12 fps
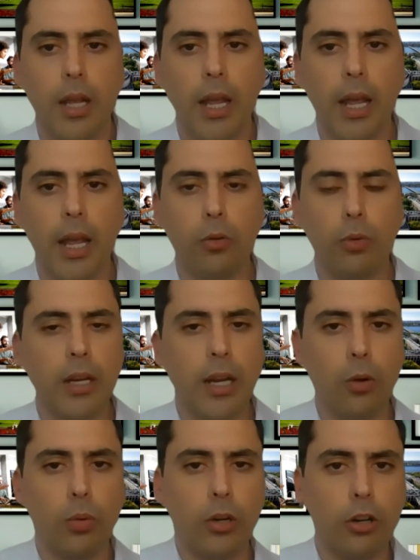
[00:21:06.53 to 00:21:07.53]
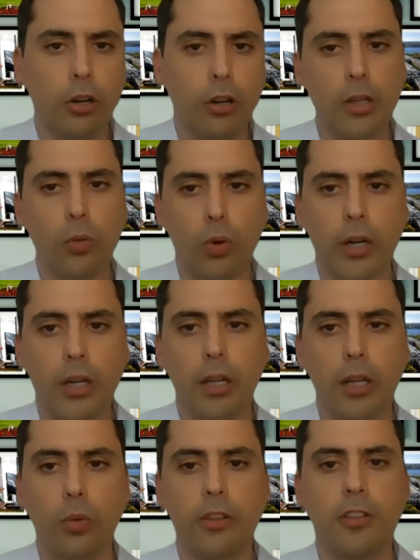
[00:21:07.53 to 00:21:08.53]
And right now we're currently
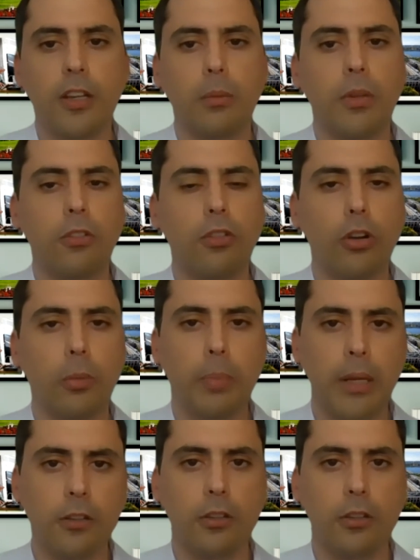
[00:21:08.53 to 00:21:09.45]
working with Sigma's European